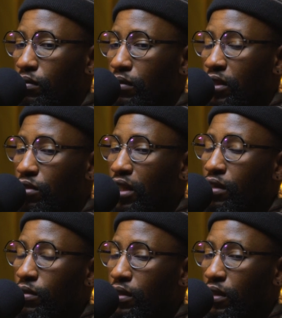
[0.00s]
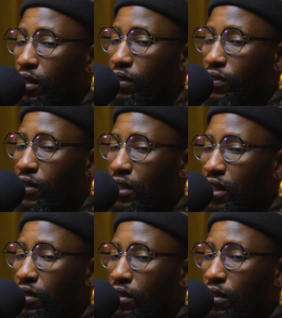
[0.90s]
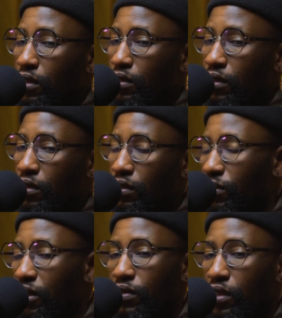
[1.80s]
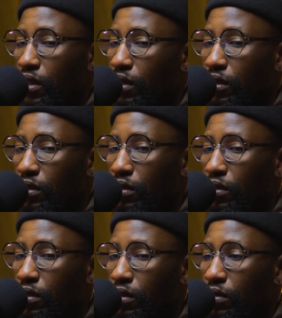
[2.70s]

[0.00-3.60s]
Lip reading: you struggle with a lot of anxiety, and you've shared this, you know.